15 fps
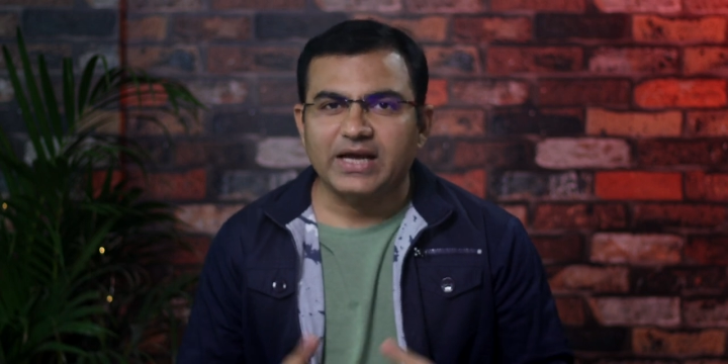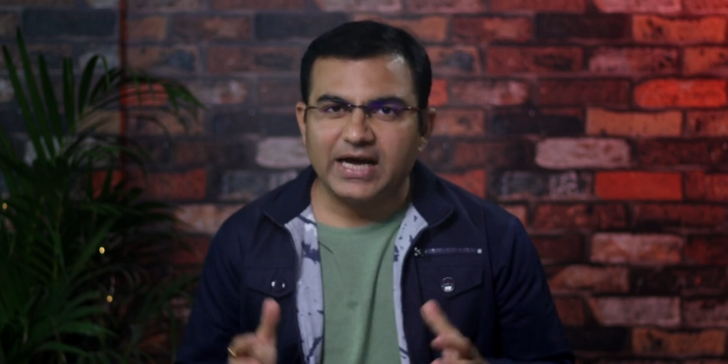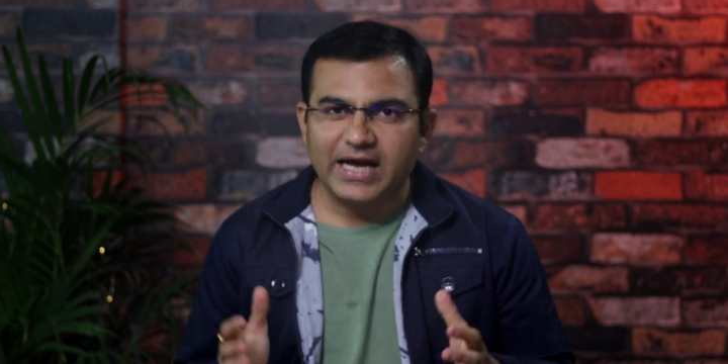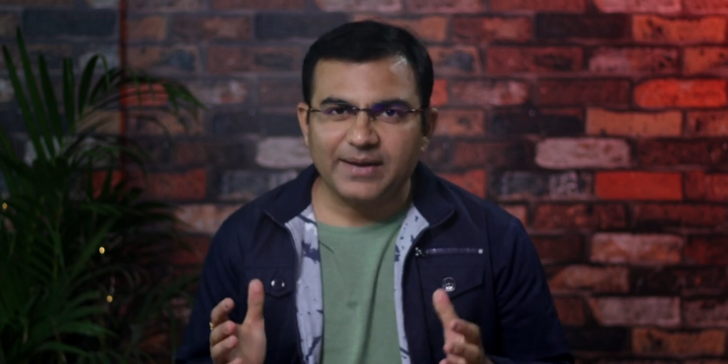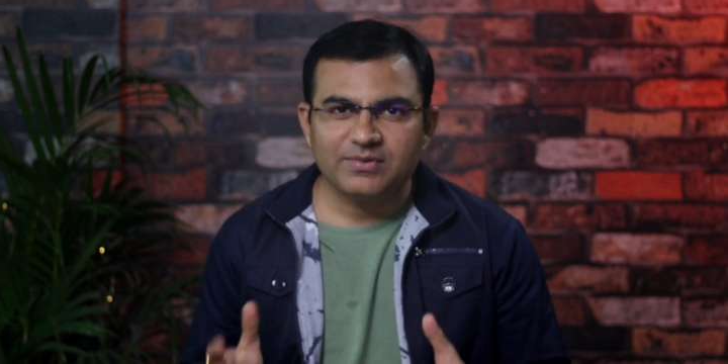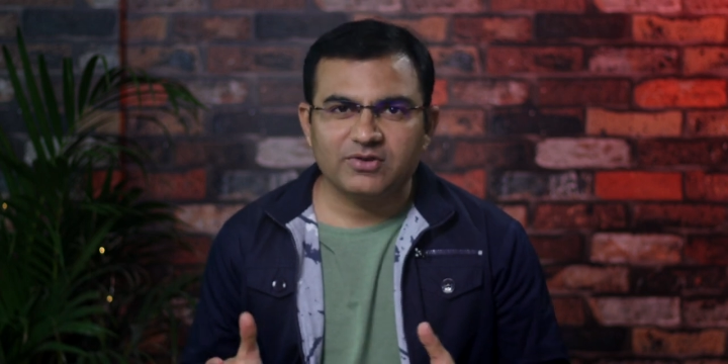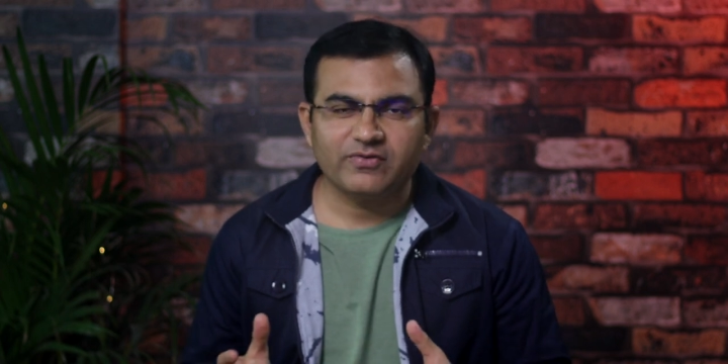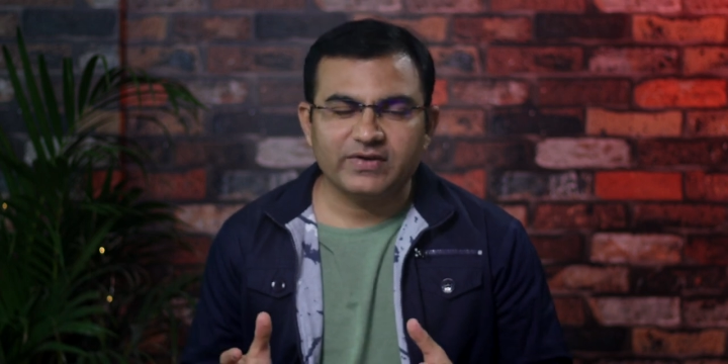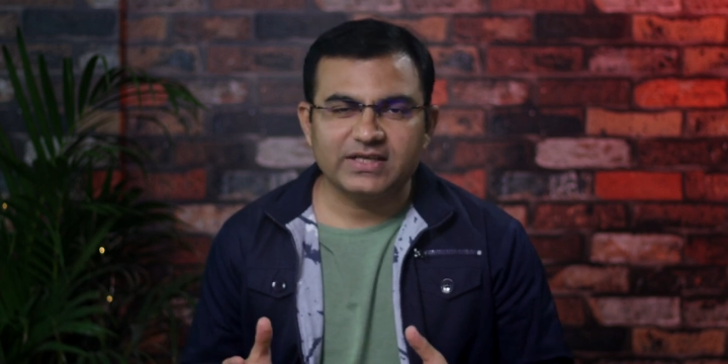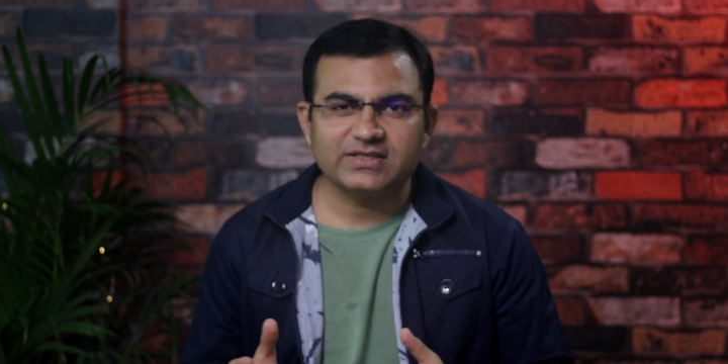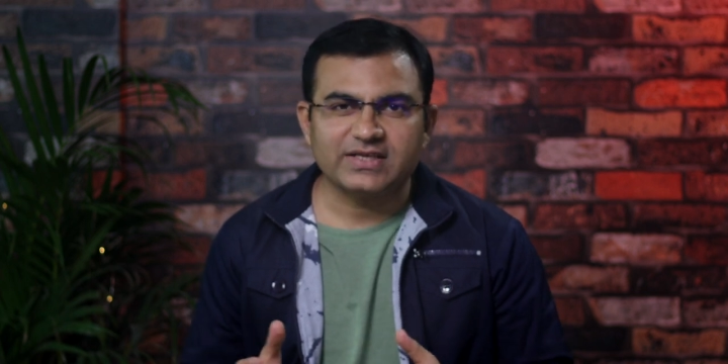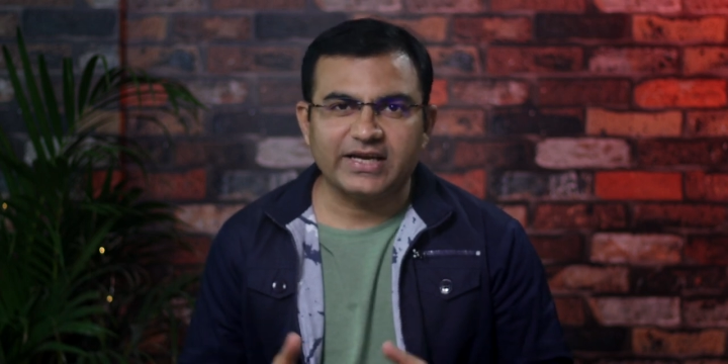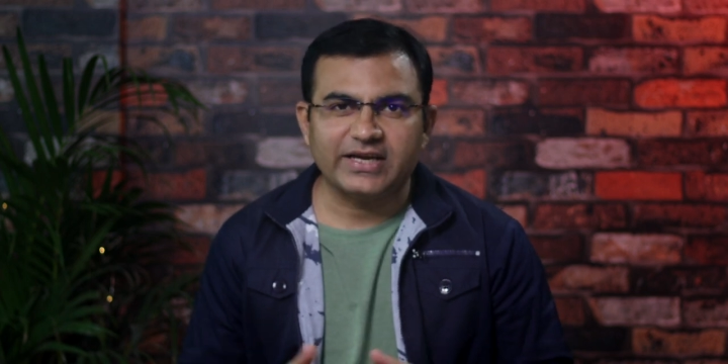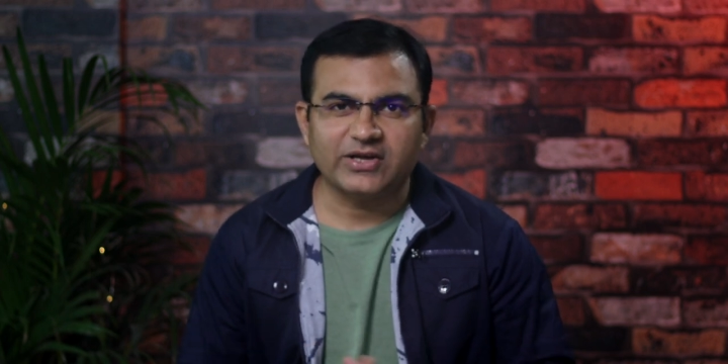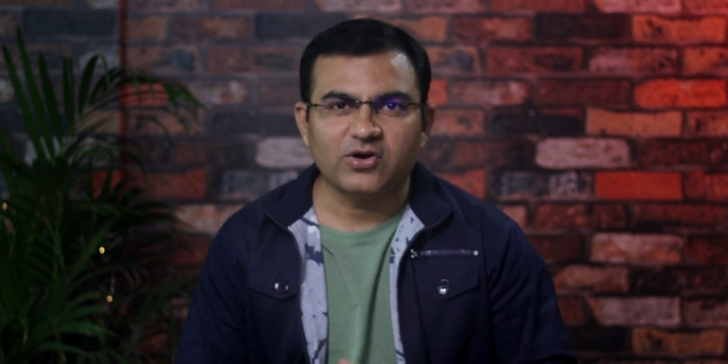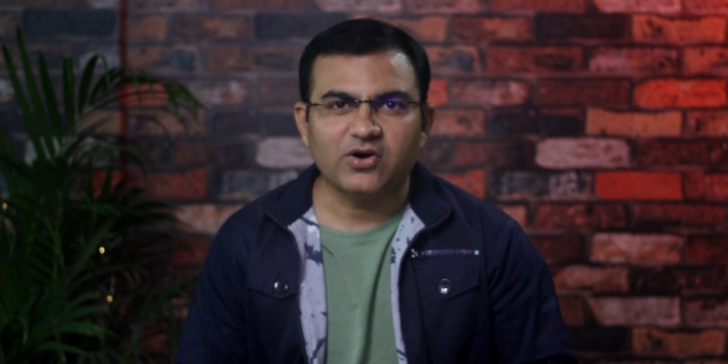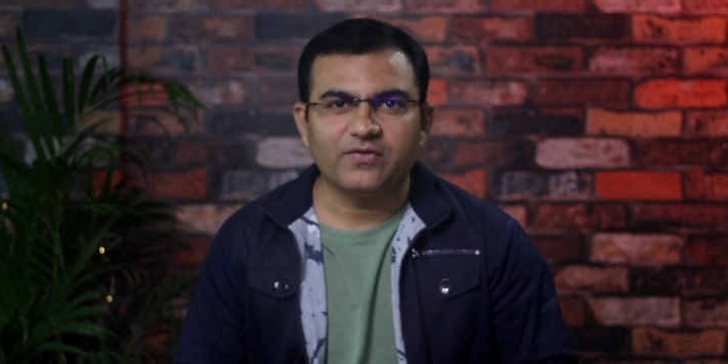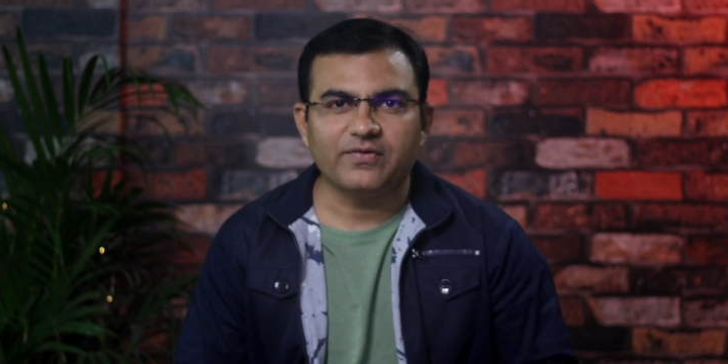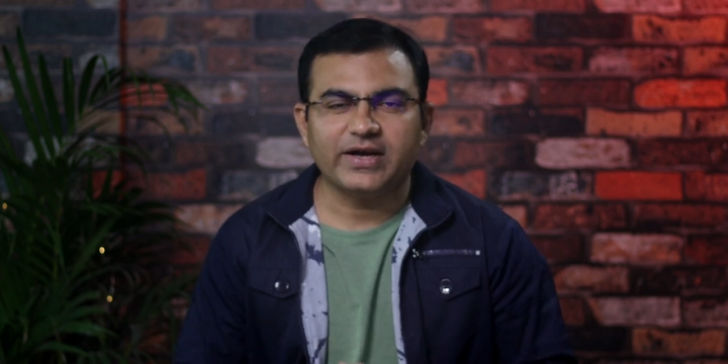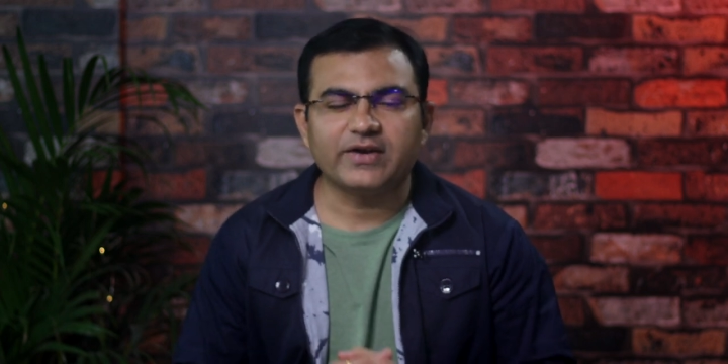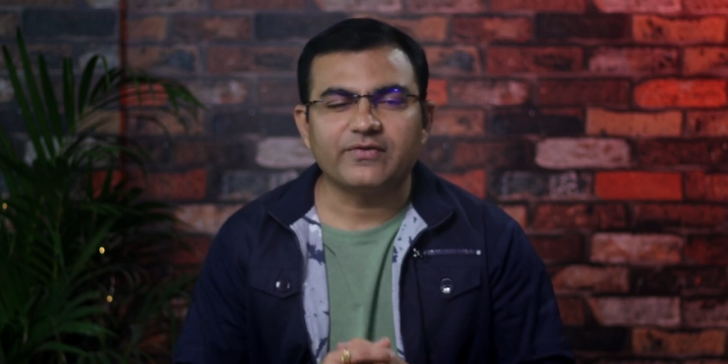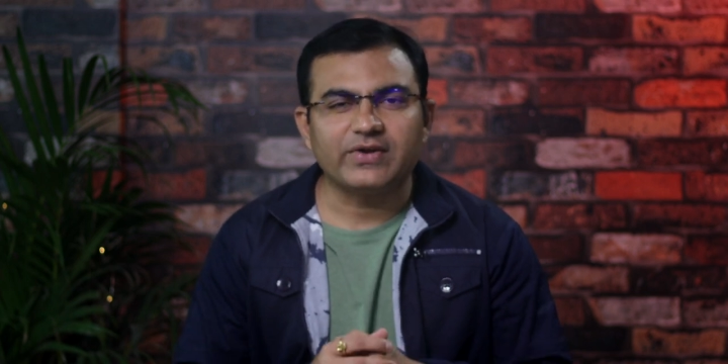I'm Dhwanesh signing
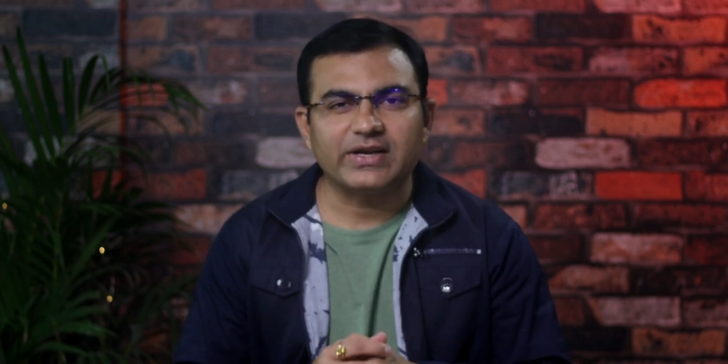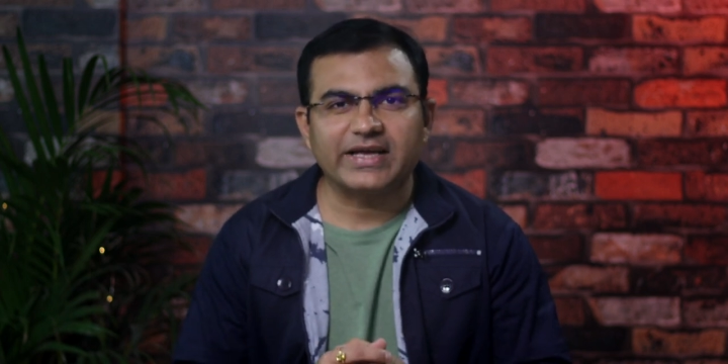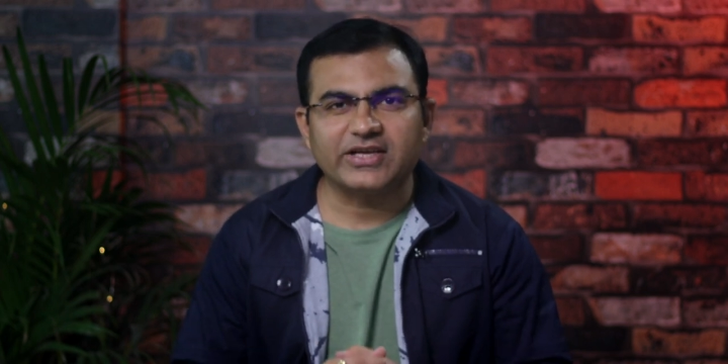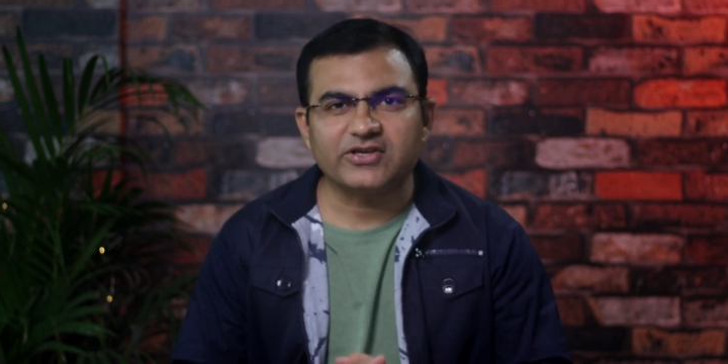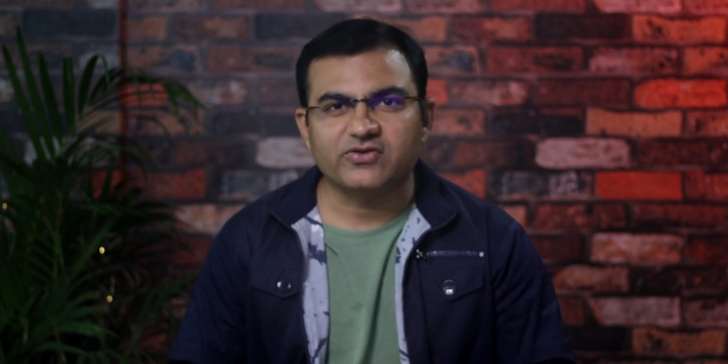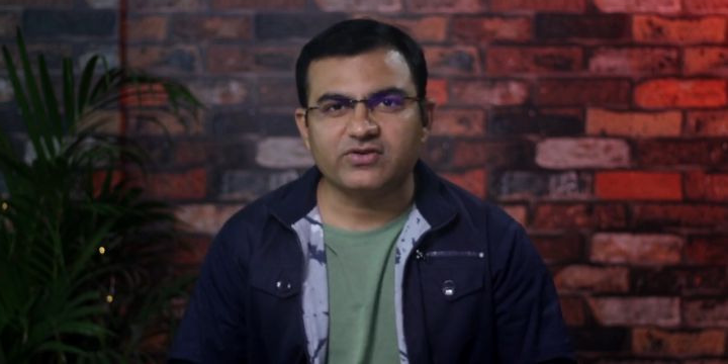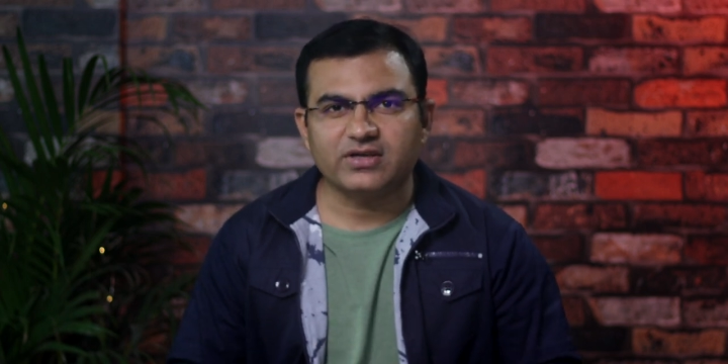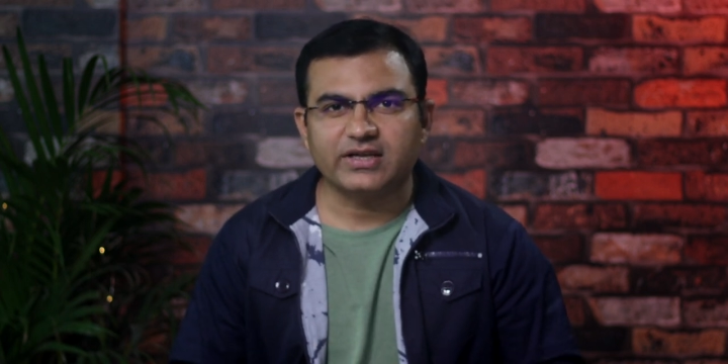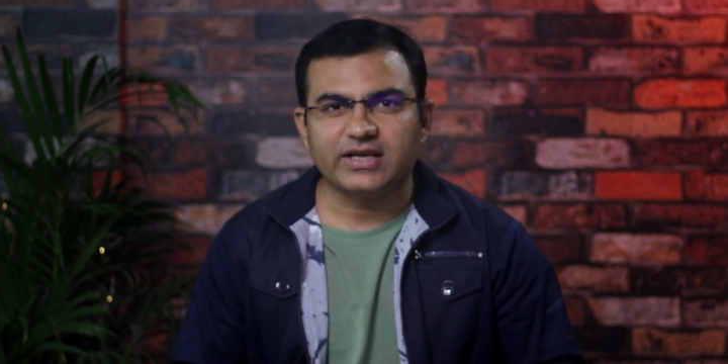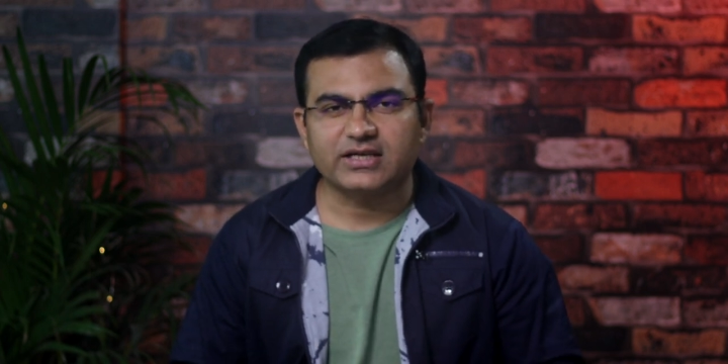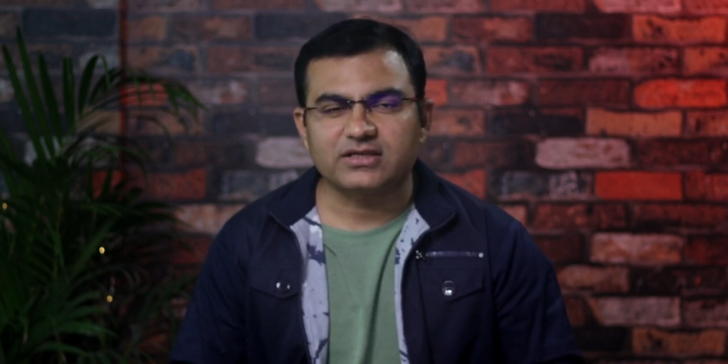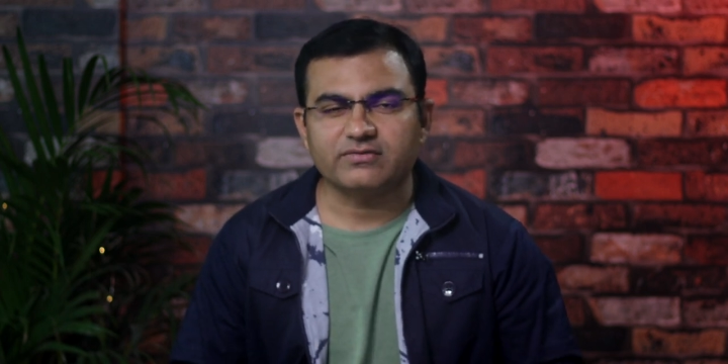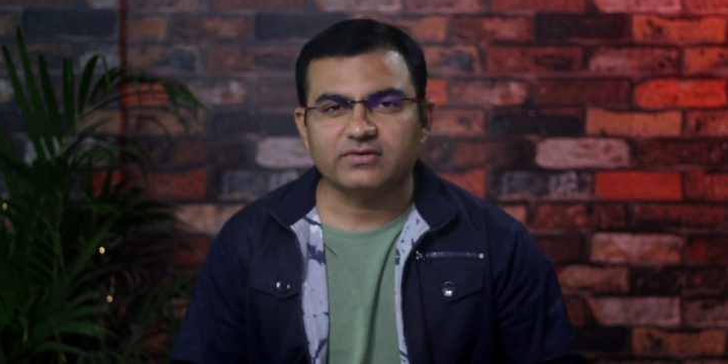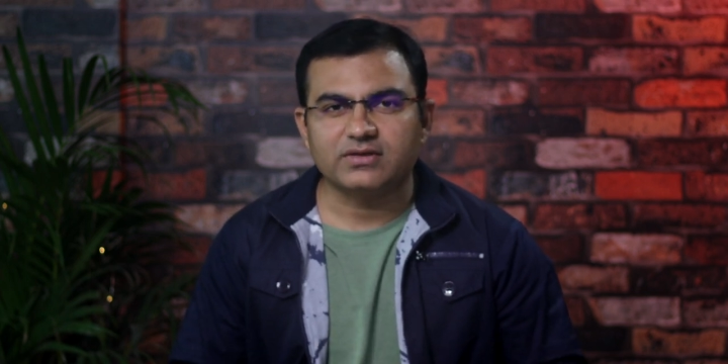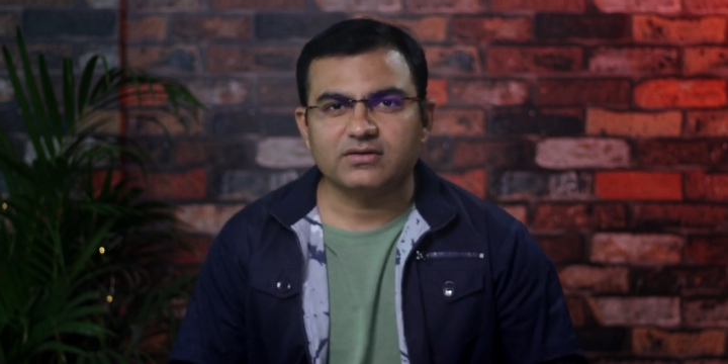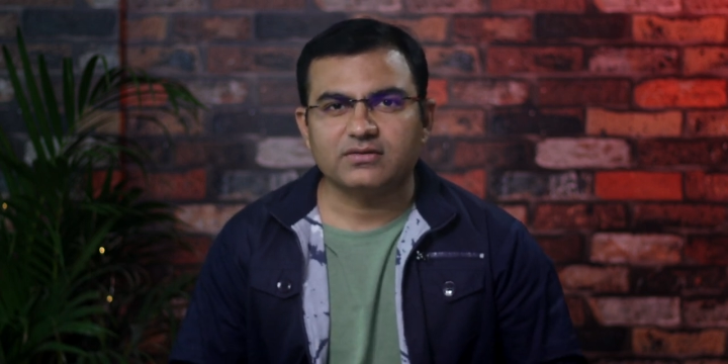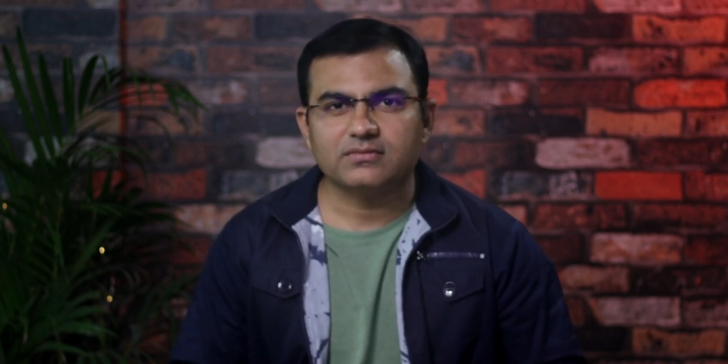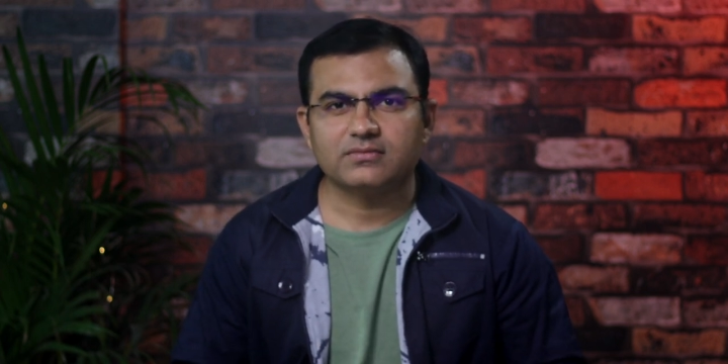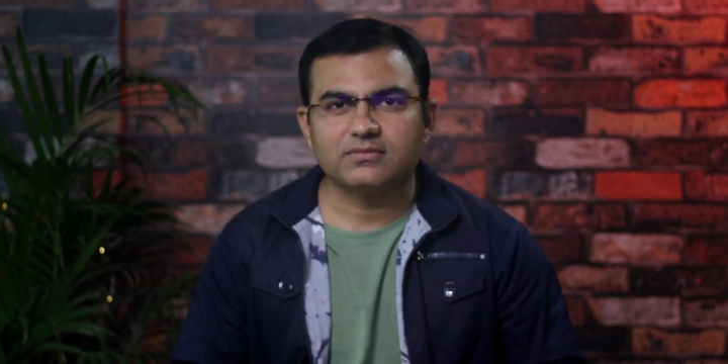off and we'll catch you in the next one.